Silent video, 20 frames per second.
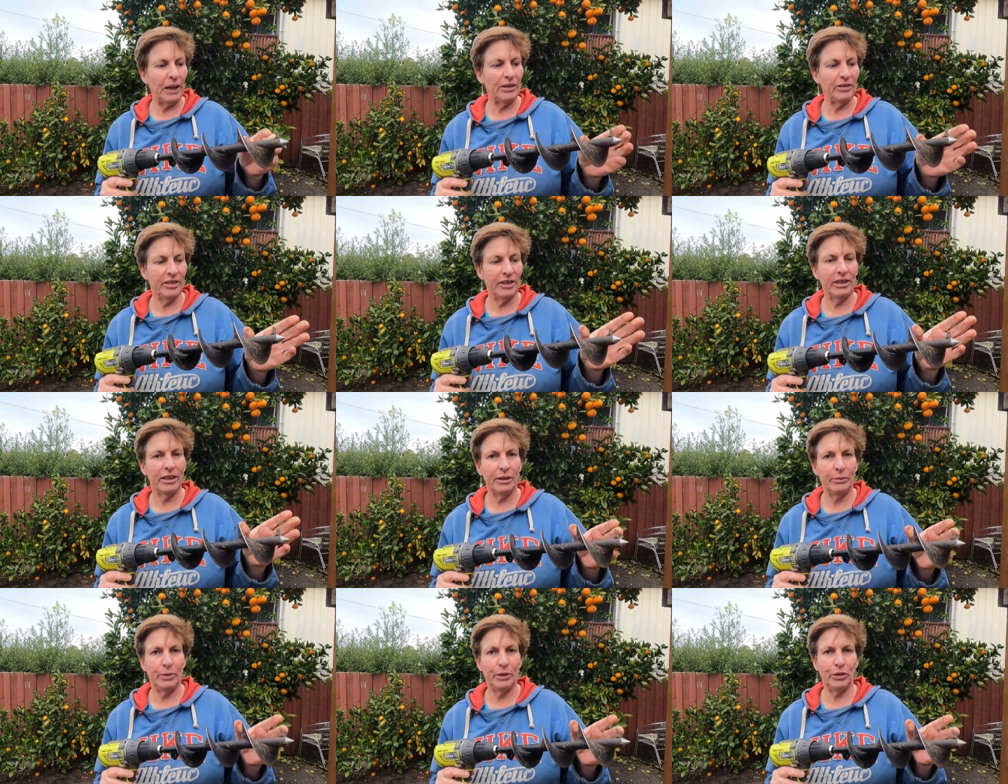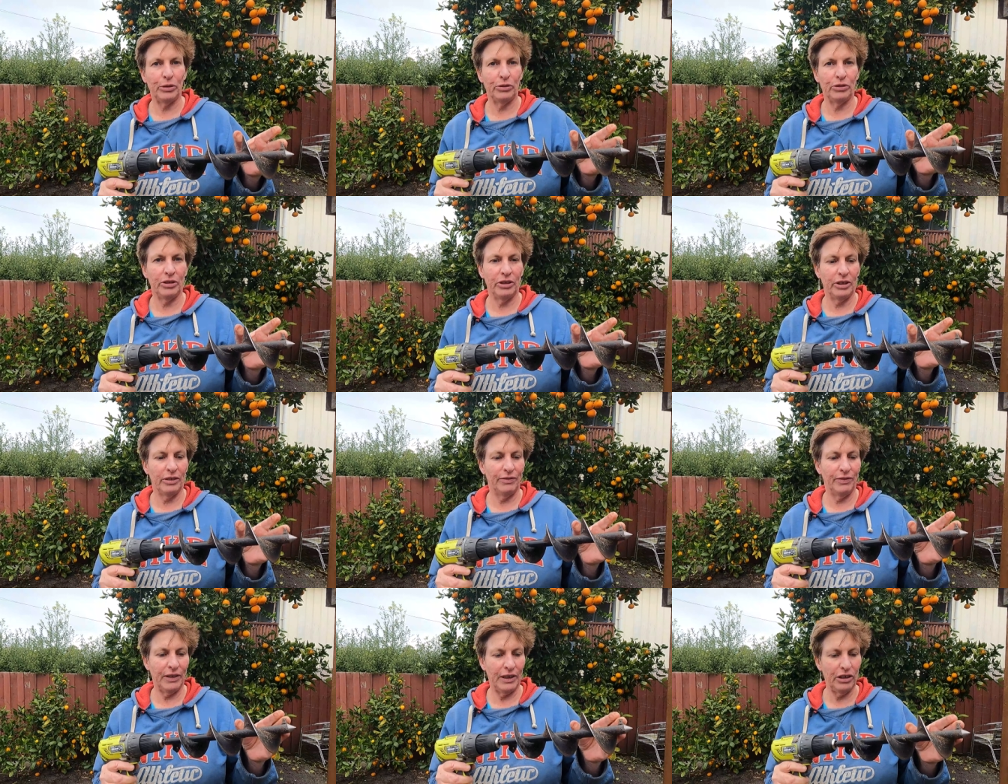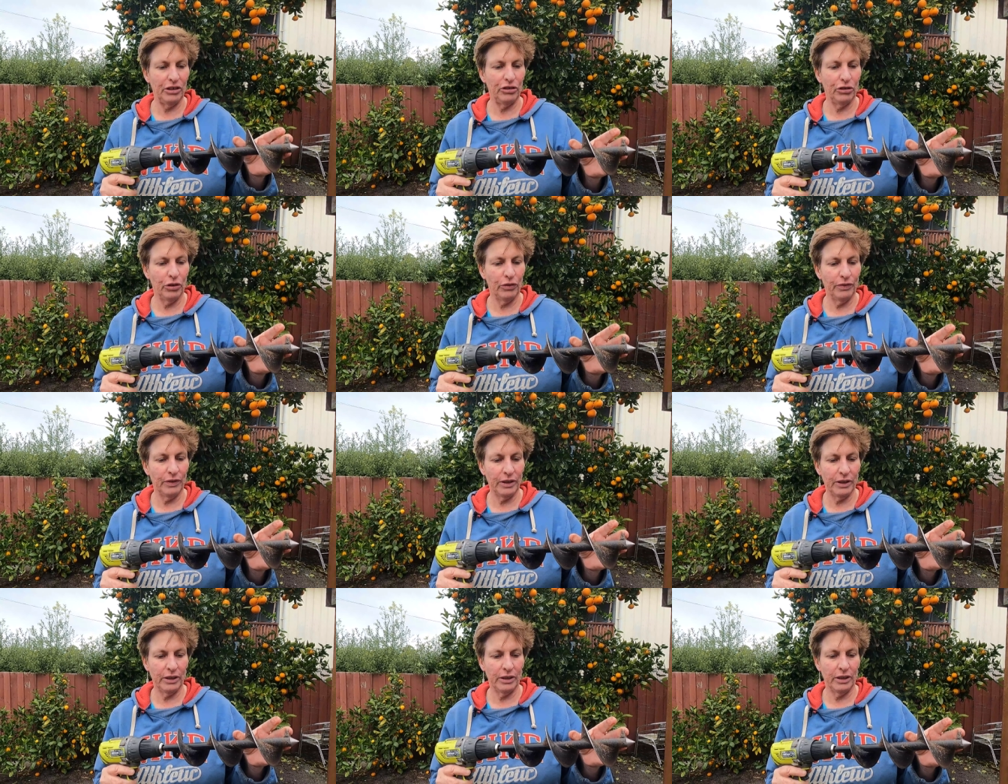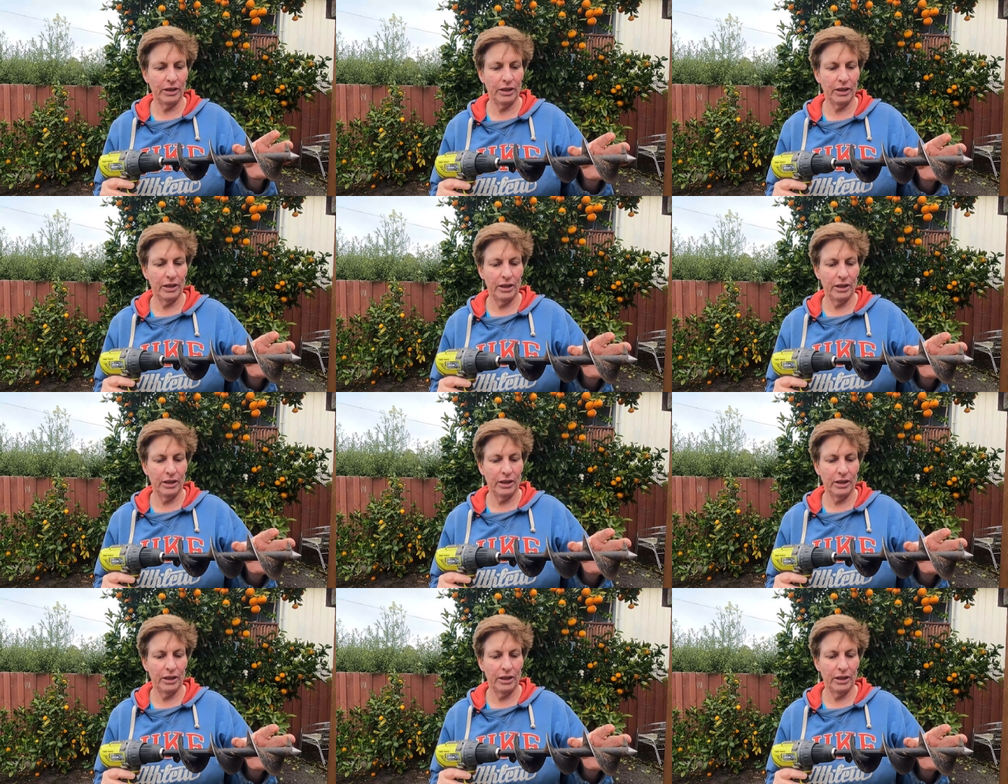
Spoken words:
basically because of the finish of it.